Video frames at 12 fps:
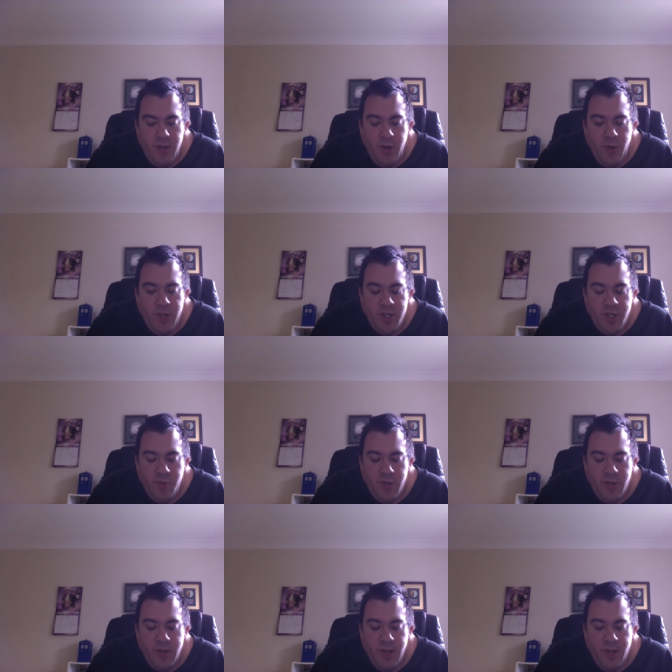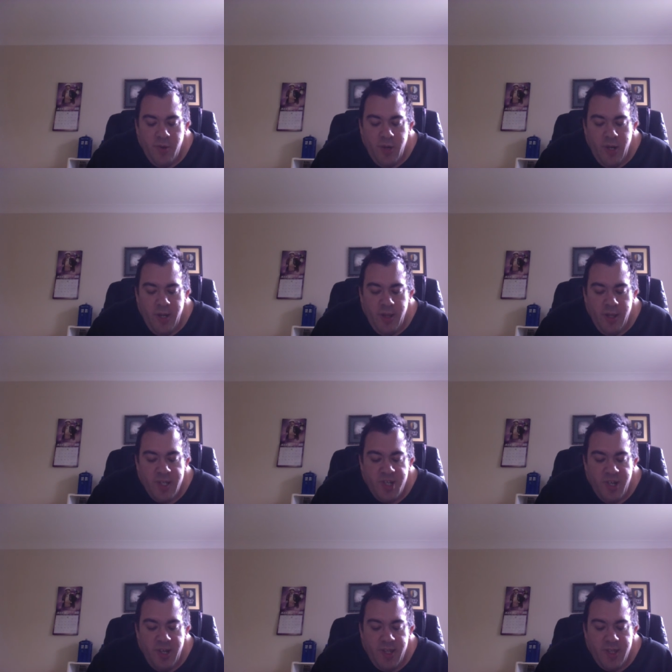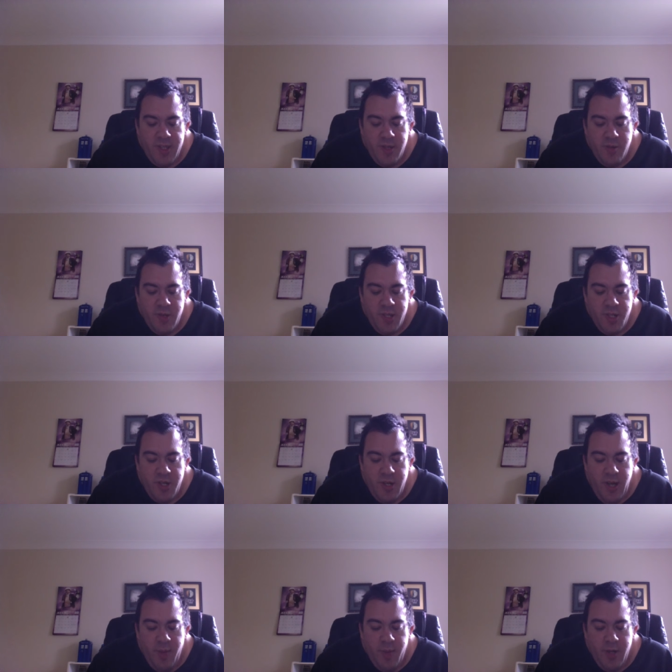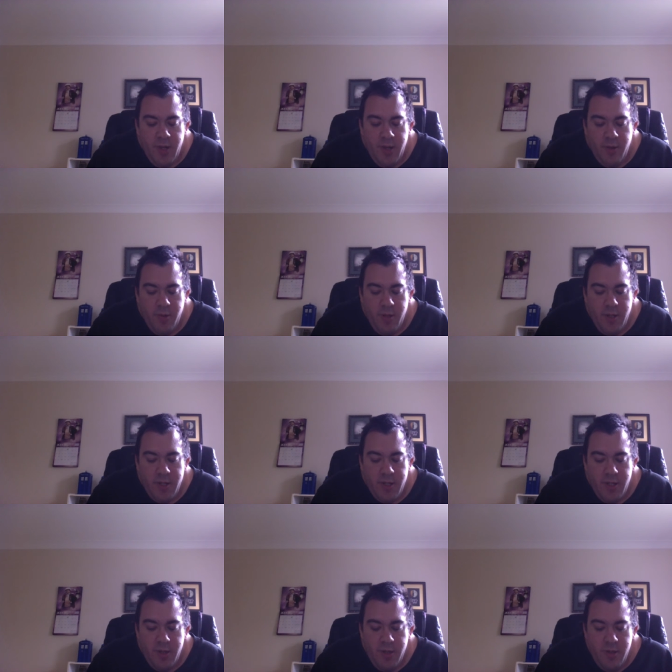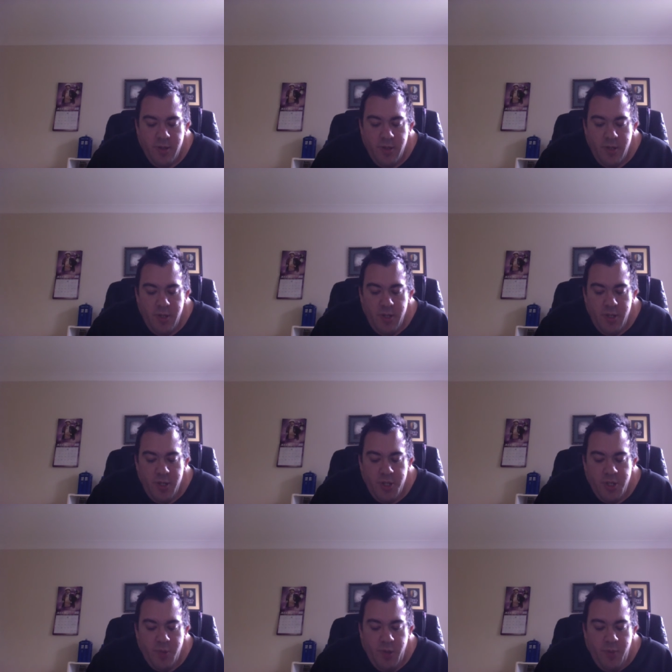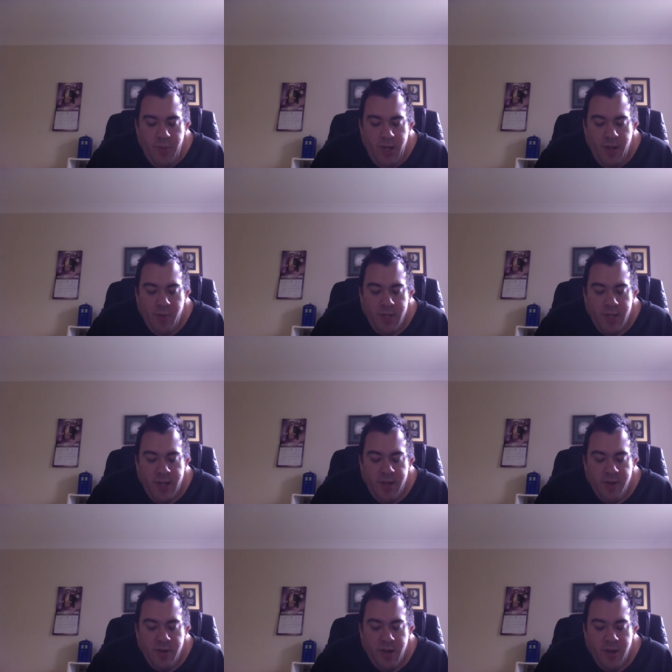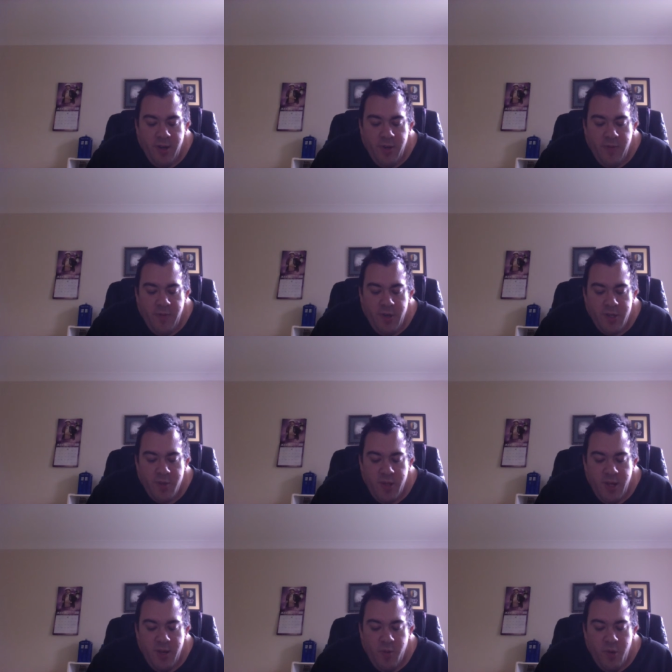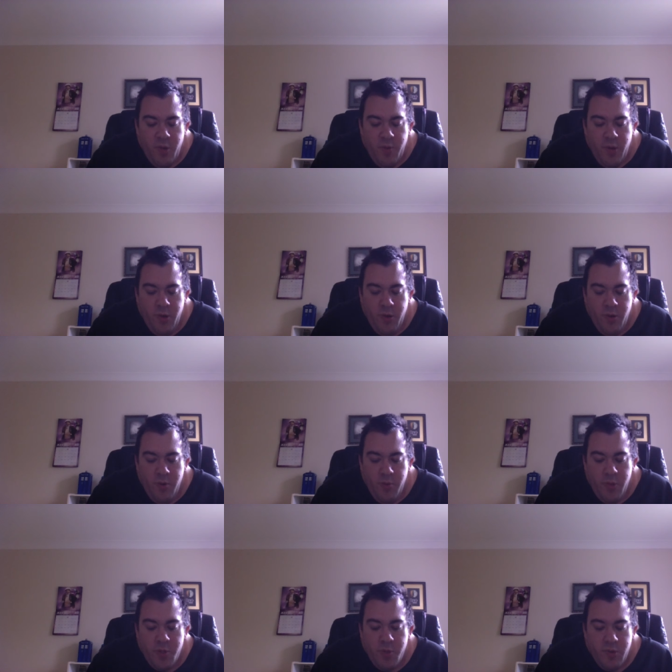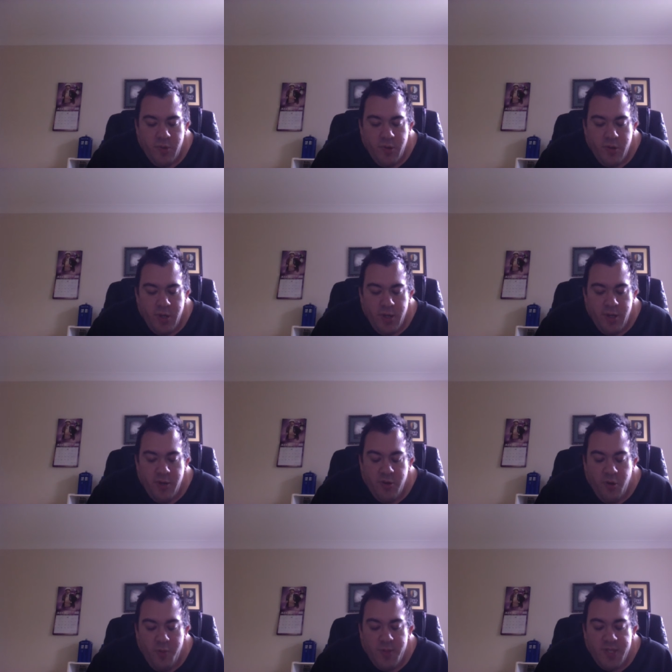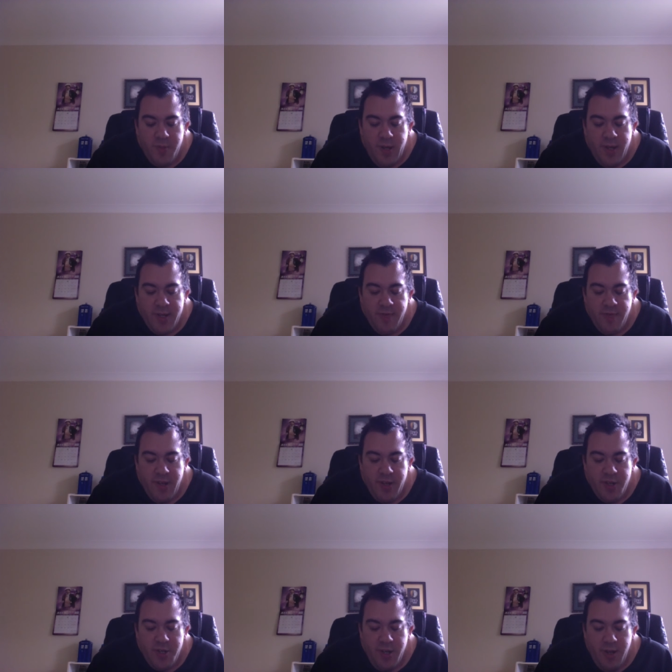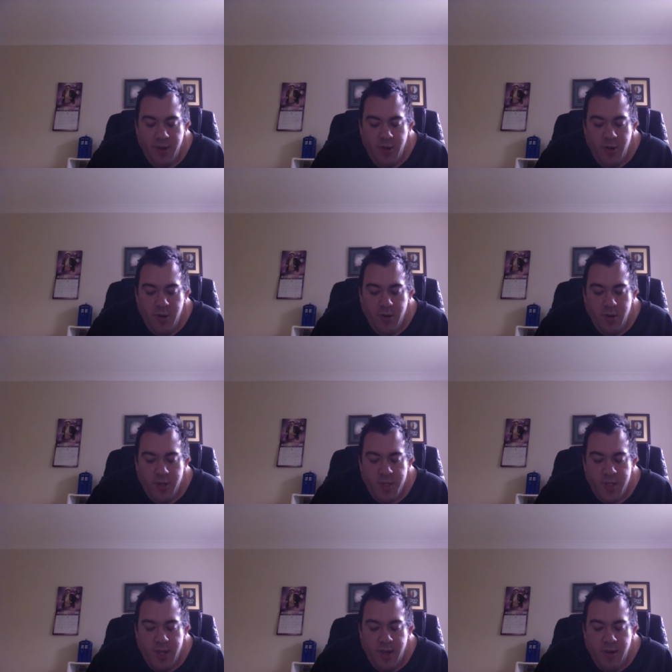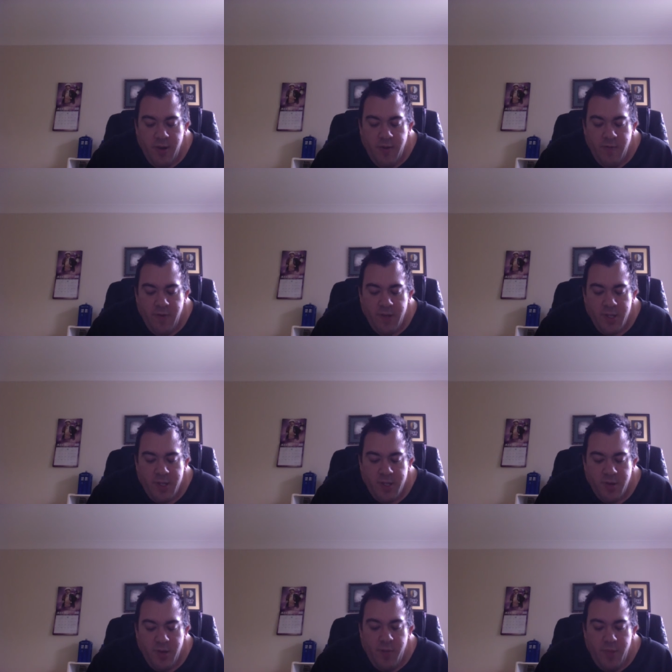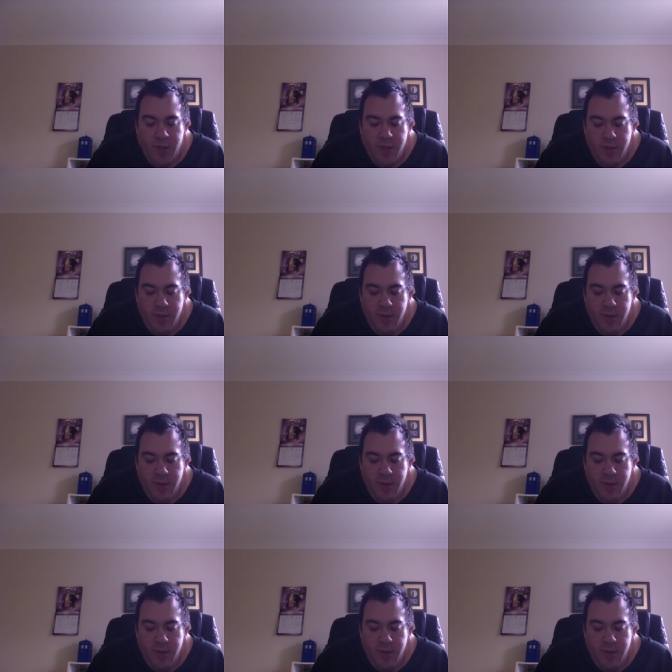Knowing she wouldn't get away unless she answered the question, Abigail relented. She wouldn't be able to enter our universe without a wormhole, which would require an enormous amount of energy, or else an area of extreme